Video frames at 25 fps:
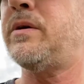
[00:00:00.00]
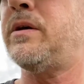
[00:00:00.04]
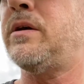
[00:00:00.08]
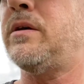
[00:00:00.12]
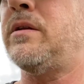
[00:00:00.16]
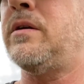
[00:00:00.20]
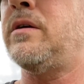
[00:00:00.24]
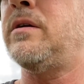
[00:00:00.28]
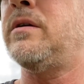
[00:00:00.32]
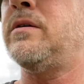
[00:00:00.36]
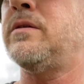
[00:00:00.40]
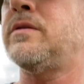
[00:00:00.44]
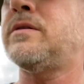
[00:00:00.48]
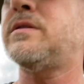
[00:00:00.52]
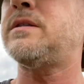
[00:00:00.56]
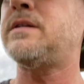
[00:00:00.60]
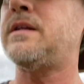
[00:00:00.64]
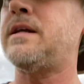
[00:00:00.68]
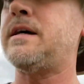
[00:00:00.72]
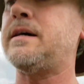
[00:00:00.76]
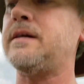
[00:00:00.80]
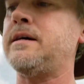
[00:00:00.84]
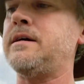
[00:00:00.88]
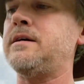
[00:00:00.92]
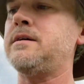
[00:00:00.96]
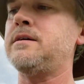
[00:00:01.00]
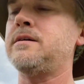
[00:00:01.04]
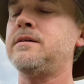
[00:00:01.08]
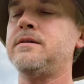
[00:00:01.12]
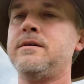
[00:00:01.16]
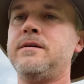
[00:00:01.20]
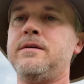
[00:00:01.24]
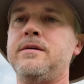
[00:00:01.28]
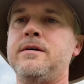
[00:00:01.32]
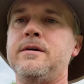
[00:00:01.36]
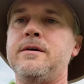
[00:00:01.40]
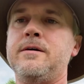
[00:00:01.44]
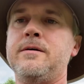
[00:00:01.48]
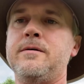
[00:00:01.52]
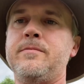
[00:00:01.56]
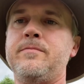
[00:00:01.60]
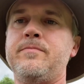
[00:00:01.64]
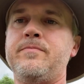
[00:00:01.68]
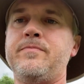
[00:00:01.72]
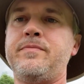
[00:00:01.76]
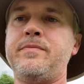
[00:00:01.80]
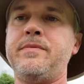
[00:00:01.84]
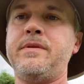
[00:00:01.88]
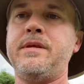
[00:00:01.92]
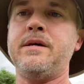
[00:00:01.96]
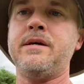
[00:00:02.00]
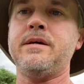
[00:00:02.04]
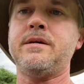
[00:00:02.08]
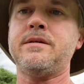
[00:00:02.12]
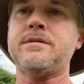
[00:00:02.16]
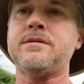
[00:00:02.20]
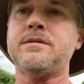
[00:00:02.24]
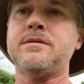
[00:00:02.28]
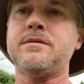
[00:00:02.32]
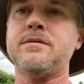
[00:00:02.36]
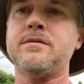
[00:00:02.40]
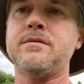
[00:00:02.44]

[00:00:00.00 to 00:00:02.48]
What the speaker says: that looks like this.